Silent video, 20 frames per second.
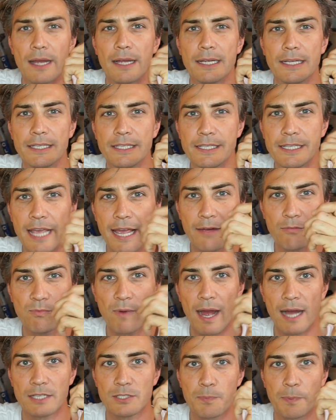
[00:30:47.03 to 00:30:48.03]
Yeah,
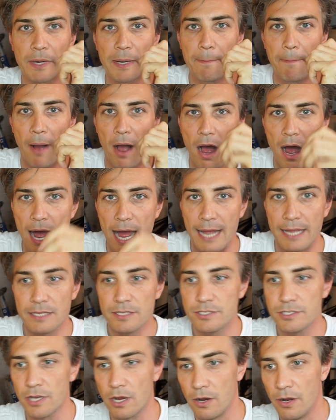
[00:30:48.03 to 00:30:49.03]
Raspberry Pi.
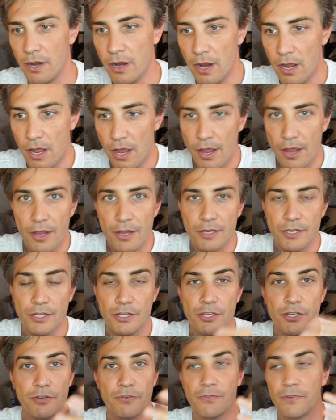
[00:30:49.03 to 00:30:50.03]
So,
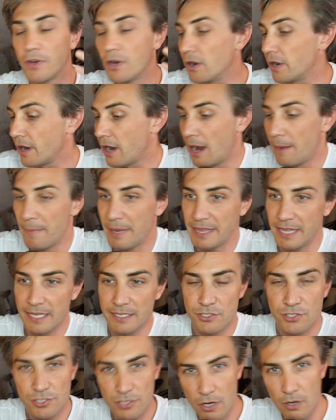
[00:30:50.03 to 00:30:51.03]
you've got to, I mean, they're
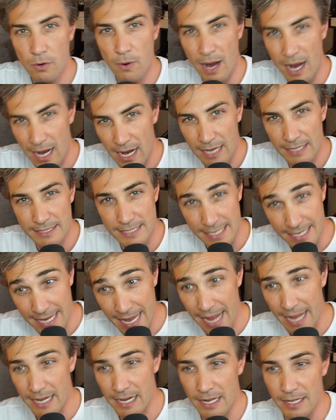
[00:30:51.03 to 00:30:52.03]
so hard to
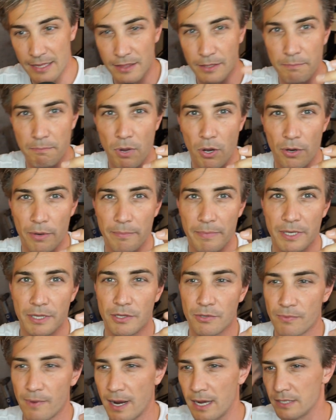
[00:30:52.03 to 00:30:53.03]
get at the moment,
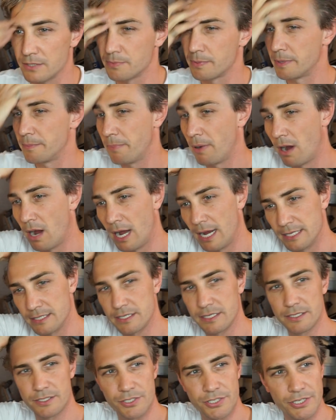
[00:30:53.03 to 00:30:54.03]
the Raspberry Pis.
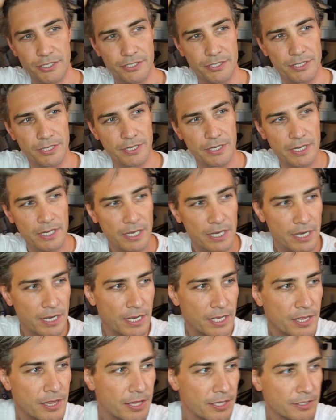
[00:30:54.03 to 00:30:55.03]

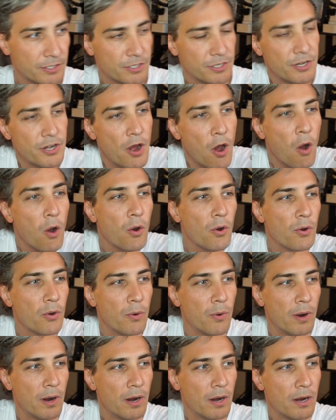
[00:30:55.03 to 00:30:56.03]
There's
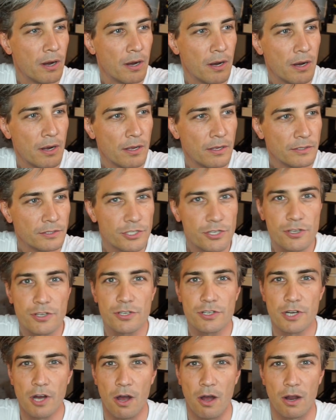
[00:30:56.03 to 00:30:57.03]
no
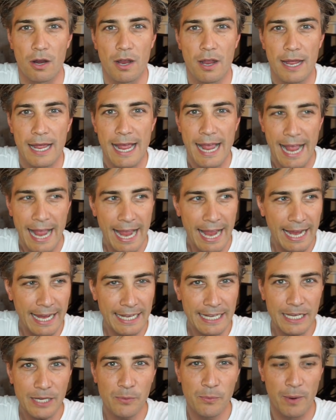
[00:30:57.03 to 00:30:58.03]
stock
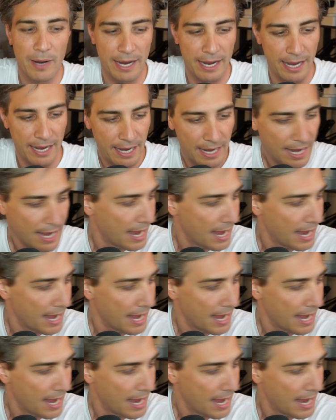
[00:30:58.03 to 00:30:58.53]
anywhere.